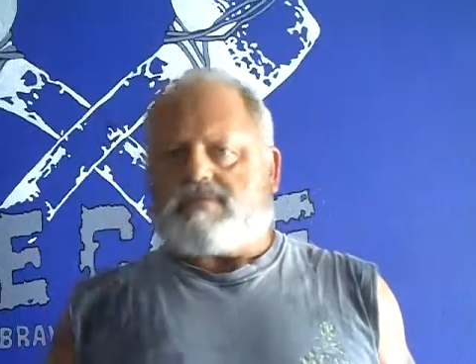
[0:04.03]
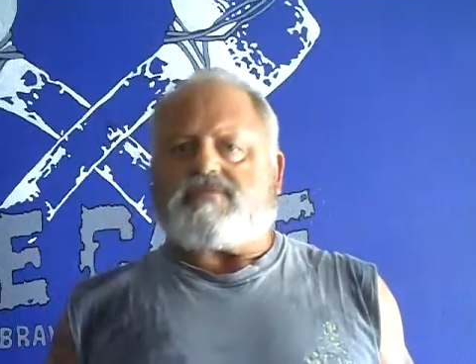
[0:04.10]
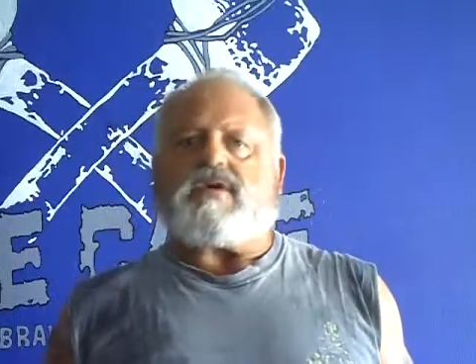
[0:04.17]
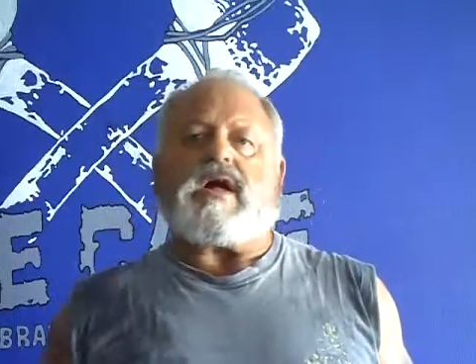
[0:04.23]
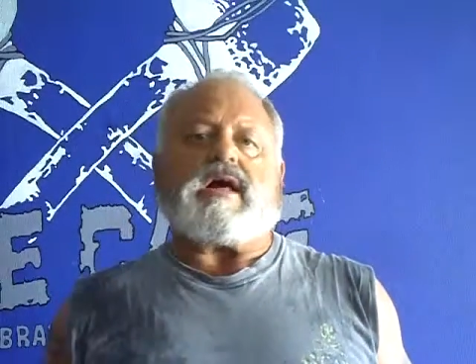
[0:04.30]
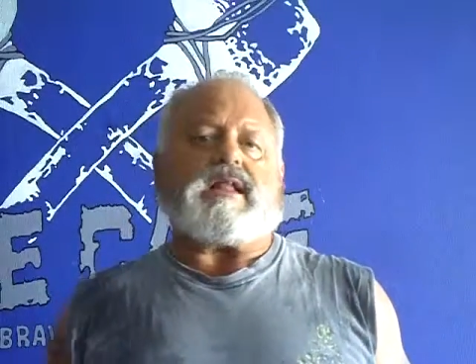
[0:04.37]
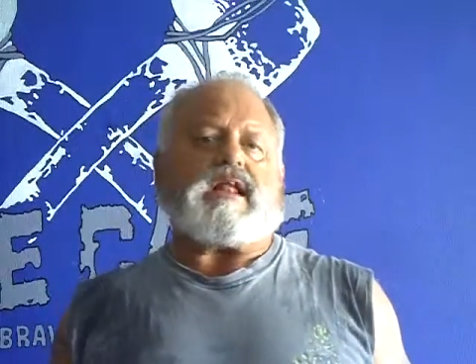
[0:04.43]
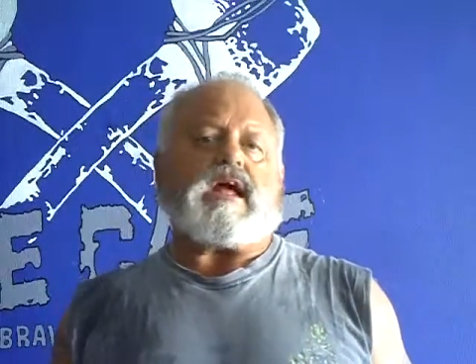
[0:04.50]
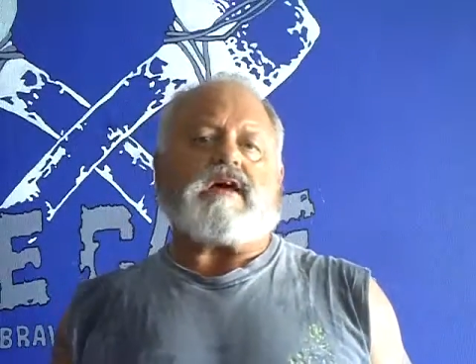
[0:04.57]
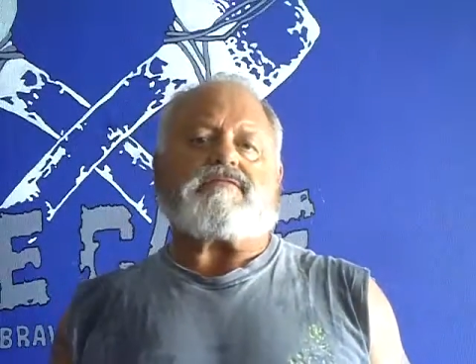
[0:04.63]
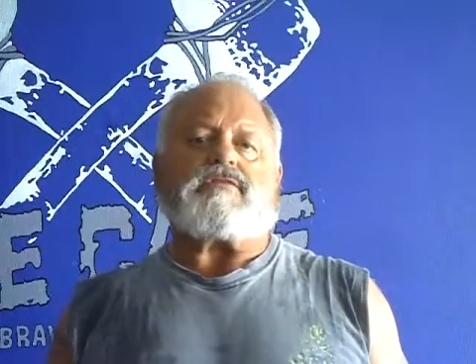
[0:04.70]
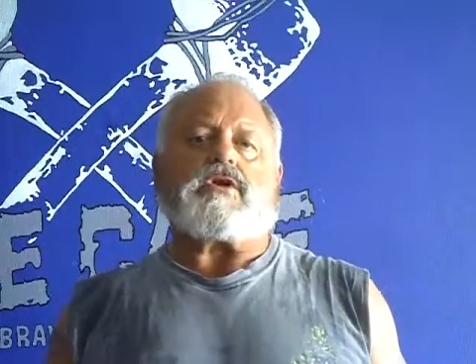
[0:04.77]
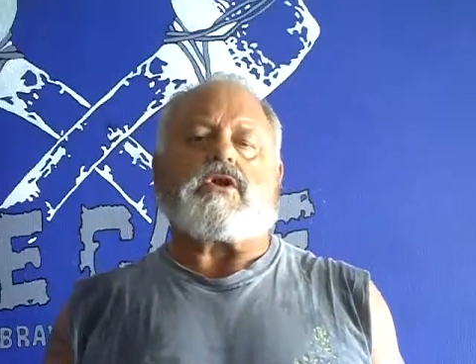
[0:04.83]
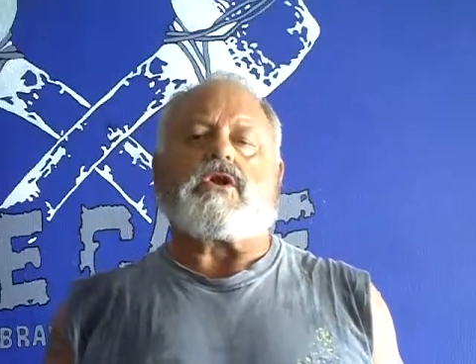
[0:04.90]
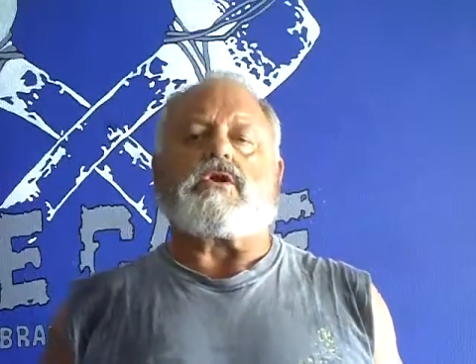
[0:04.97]
Friday
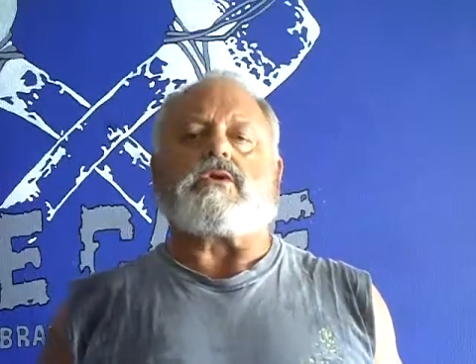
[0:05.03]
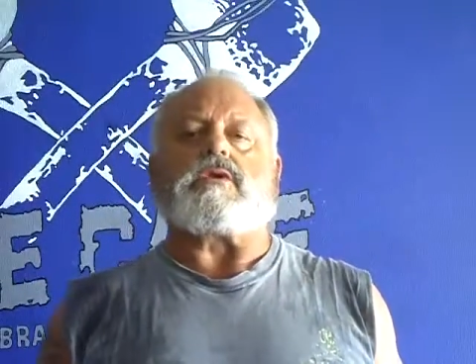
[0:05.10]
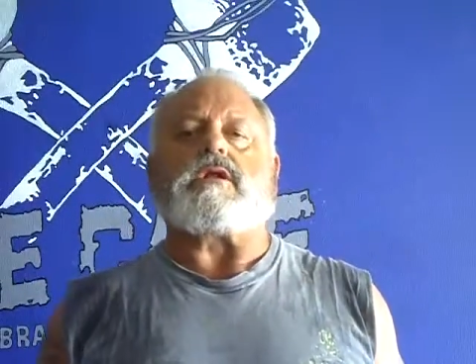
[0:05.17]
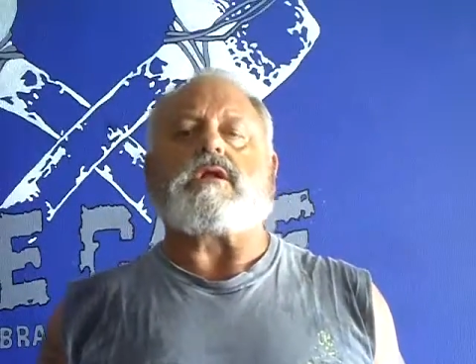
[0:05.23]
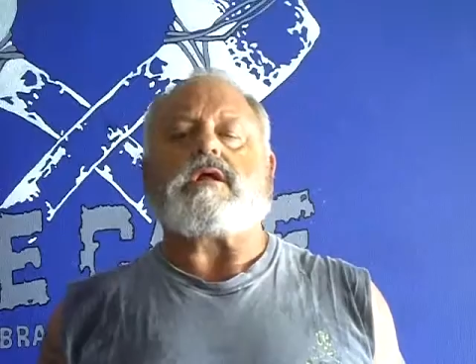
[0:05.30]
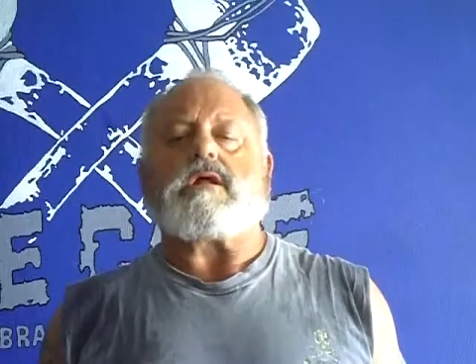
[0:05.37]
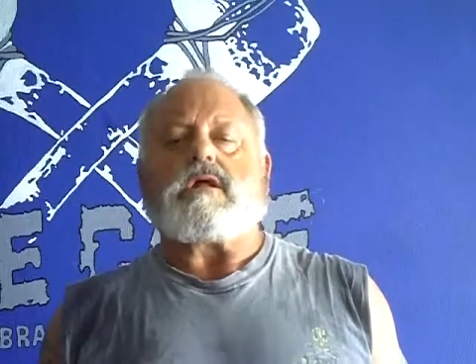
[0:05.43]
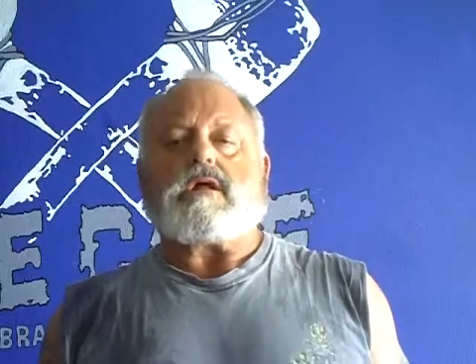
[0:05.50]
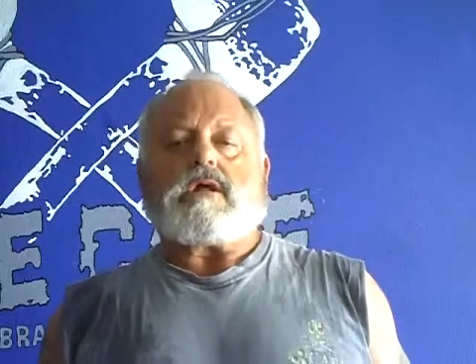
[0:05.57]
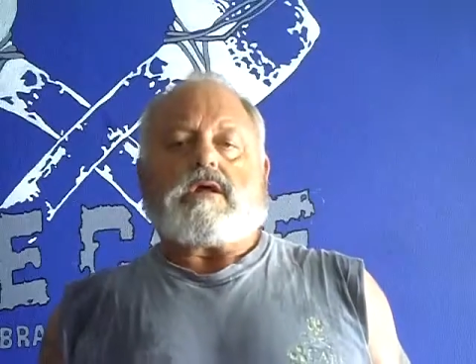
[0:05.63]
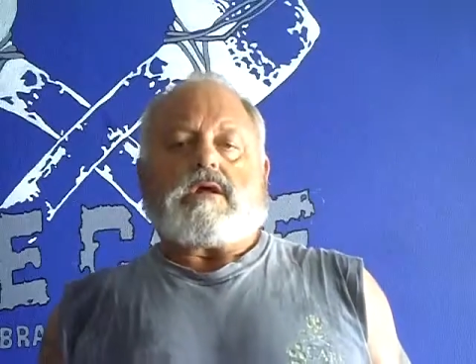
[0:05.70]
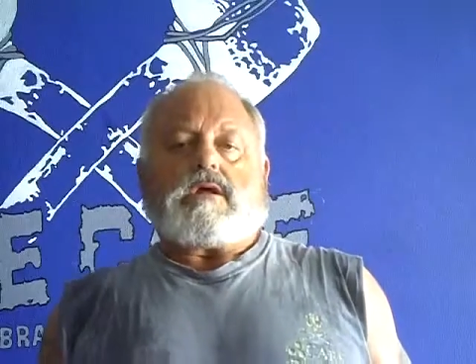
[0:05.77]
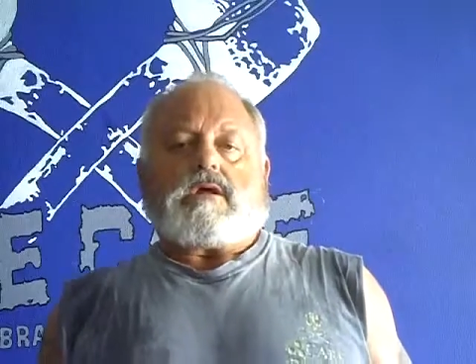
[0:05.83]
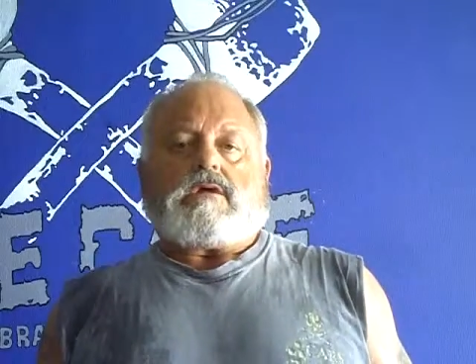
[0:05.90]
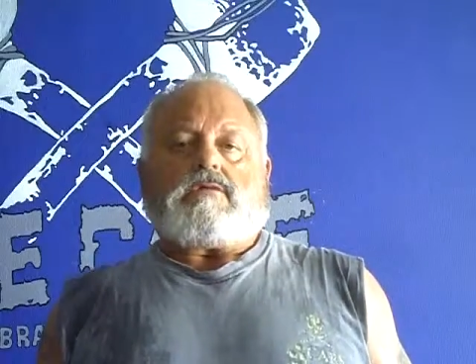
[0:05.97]
afternoon,
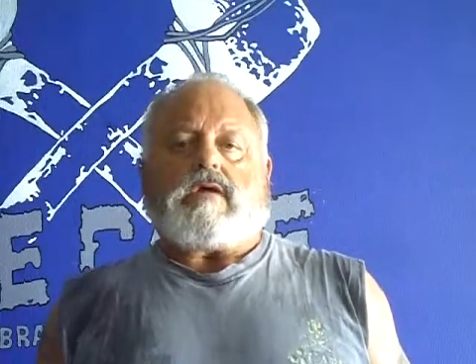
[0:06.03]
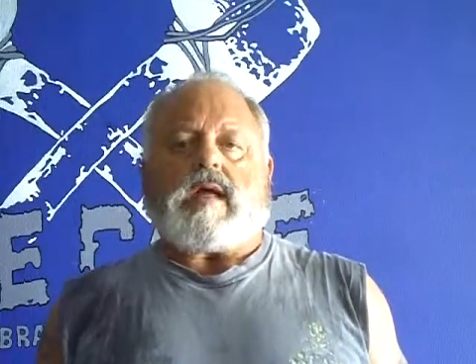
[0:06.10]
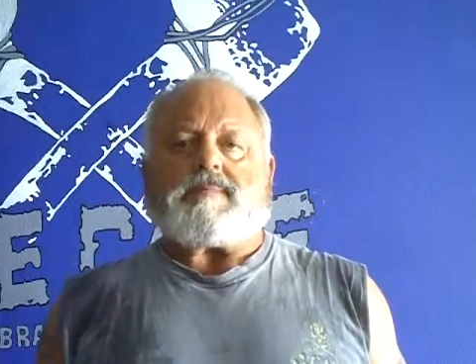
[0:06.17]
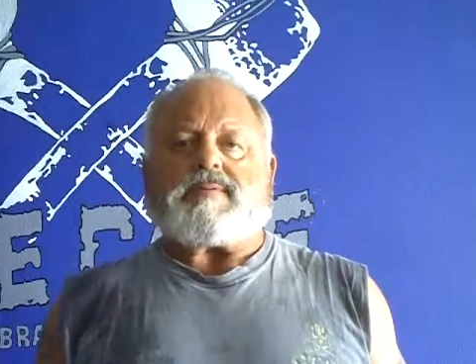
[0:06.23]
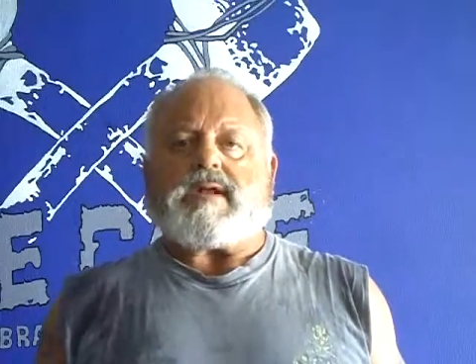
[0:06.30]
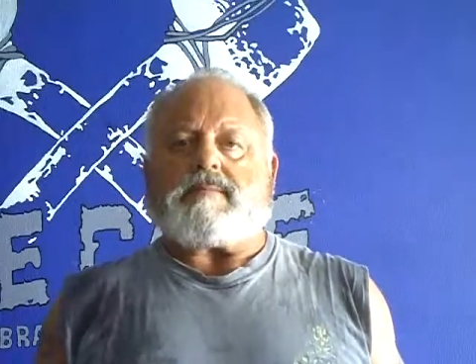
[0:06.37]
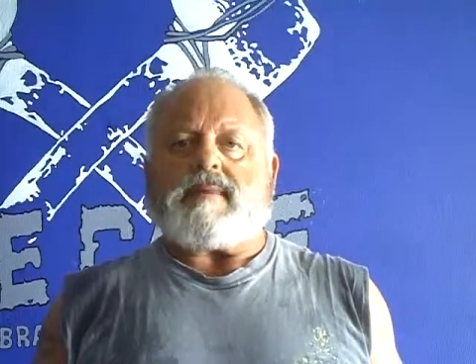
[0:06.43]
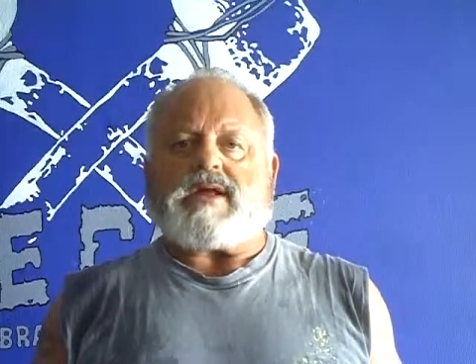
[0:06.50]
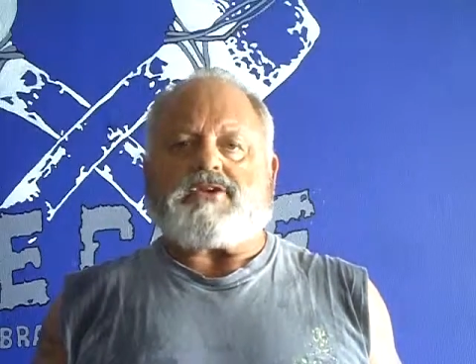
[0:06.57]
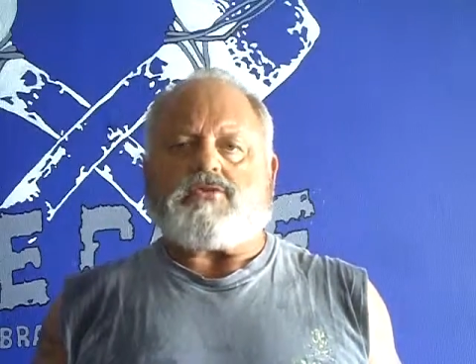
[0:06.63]
wrapping up my